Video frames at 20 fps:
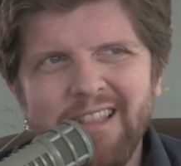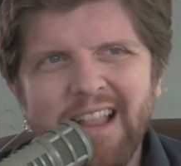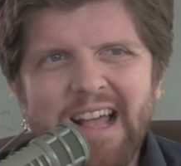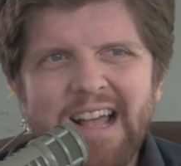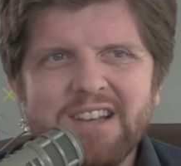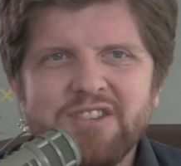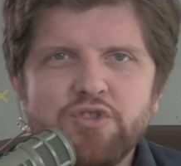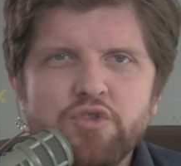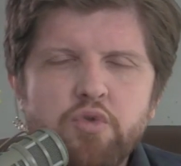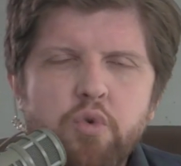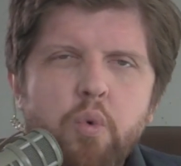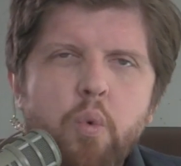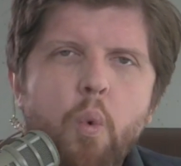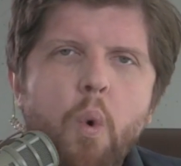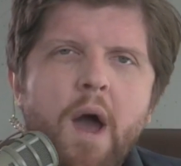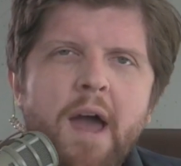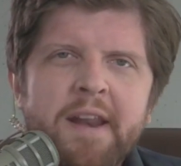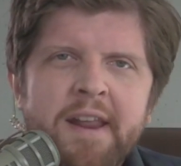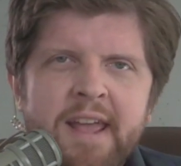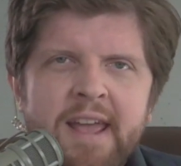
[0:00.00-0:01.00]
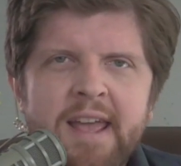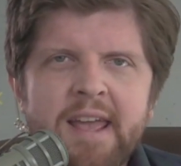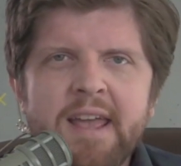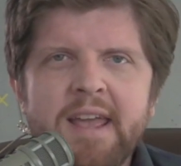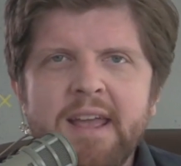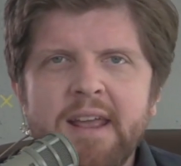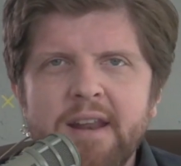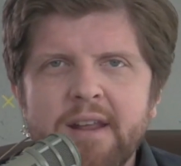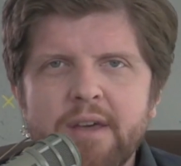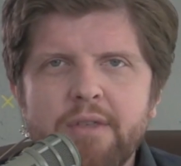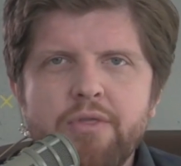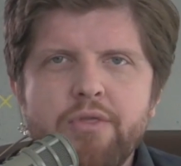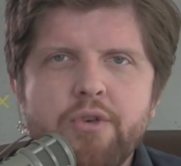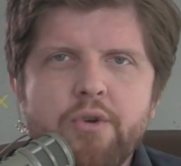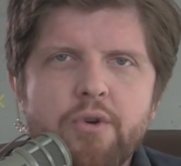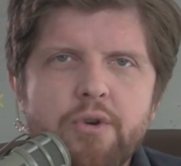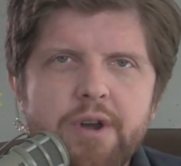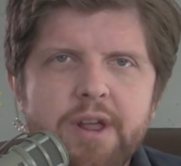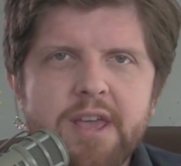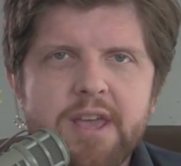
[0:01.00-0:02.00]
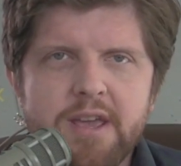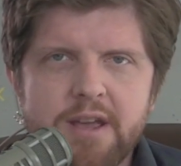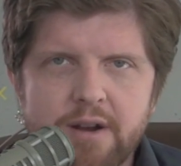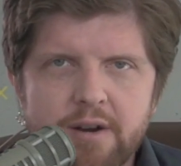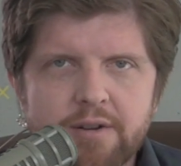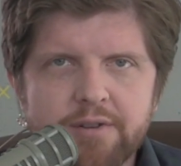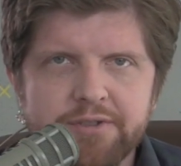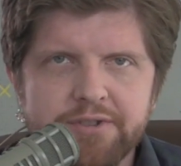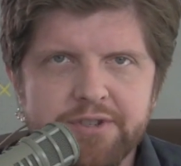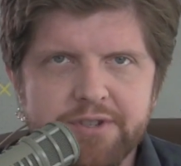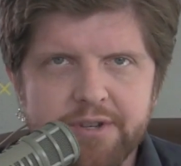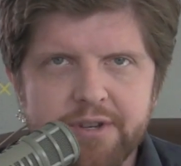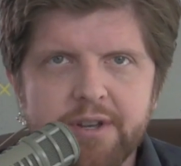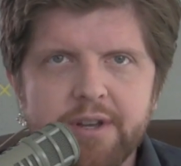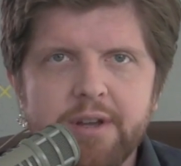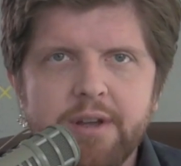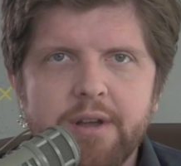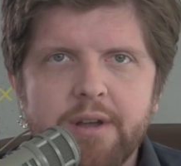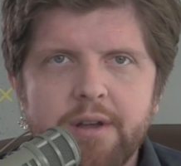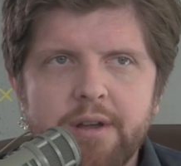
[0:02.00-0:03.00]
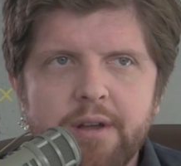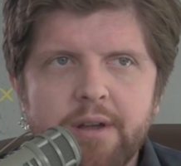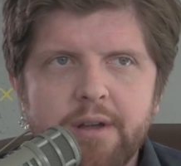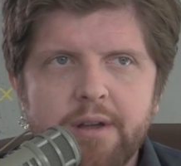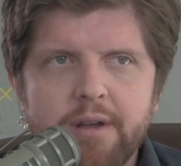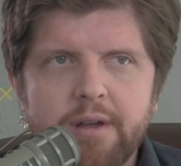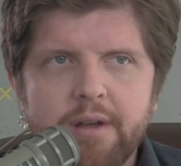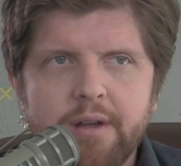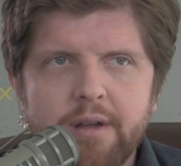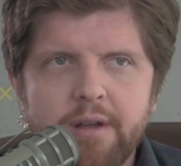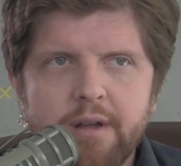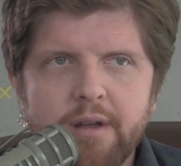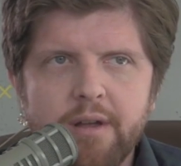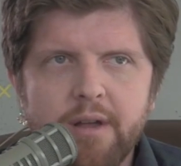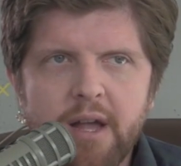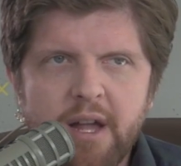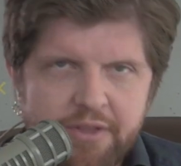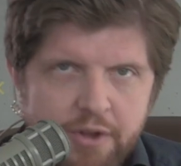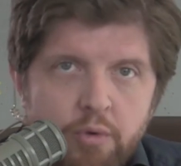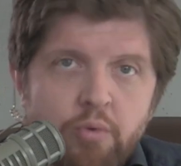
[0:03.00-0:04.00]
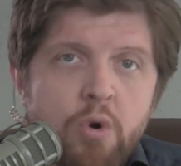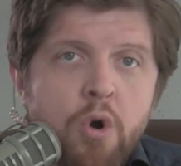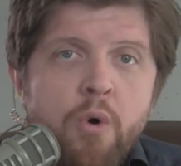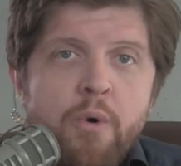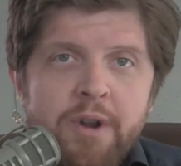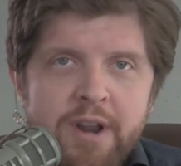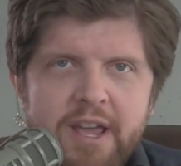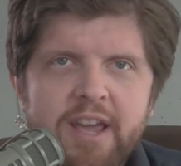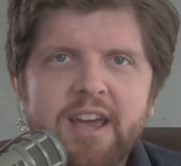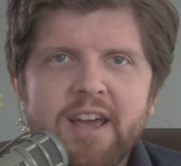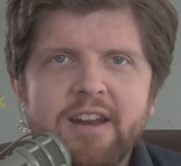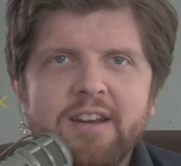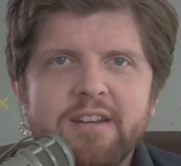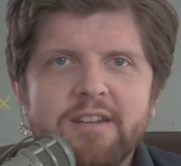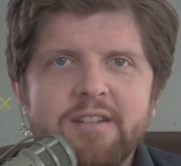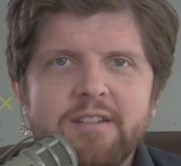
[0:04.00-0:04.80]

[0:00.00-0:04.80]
last 20 to 30 years. And they're ruining it.